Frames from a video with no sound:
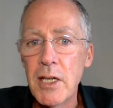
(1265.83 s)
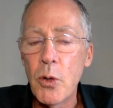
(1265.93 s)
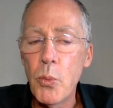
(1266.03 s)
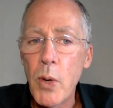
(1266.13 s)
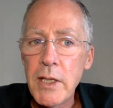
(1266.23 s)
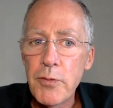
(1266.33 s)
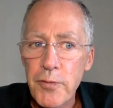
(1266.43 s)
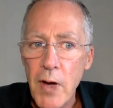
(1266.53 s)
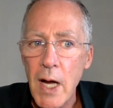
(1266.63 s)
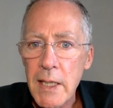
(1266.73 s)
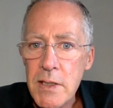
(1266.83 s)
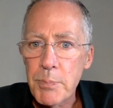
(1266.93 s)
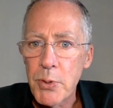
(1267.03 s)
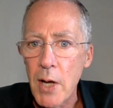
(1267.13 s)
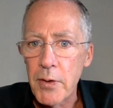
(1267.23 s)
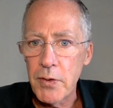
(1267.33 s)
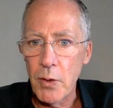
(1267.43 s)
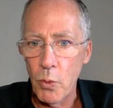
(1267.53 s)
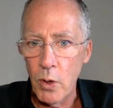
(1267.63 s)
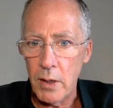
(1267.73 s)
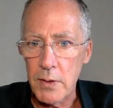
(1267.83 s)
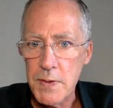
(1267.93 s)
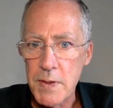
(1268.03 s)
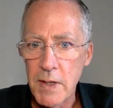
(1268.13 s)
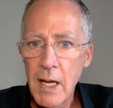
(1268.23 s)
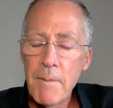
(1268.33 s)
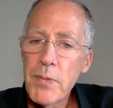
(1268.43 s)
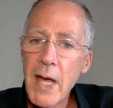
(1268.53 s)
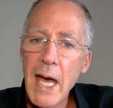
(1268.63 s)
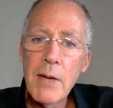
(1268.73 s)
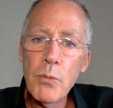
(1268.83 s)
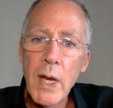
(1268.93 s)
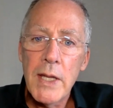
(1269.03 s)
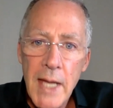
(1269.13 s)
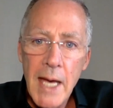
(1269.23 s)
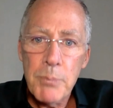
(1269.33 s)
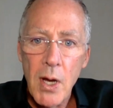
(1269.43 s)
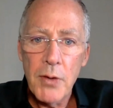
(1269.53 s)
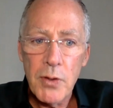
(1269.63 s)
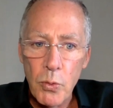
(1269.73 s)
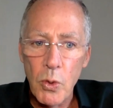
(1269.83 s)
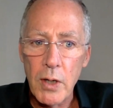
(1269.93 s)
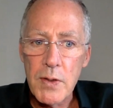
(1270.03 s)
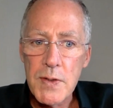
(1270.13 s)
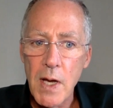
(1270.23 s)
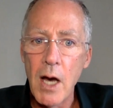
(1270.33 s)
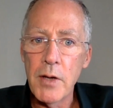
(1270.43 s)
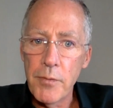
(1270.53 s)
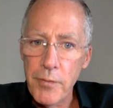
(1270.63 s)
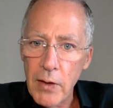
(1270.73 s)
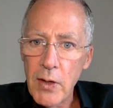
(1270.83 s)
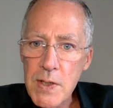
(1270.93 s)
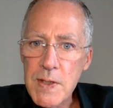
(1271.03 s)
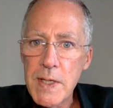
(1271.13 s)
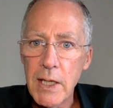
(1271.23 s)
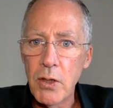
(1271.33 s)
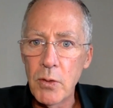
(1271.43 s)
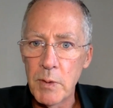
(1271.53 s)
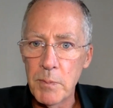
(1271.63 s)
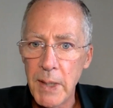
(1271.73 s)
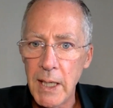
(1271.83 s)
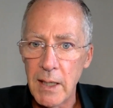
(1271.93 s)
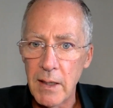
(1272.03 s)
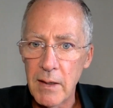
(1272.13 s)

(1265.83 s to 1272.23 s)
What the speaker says: when you find a product that works, and when that product works on a very sick human being,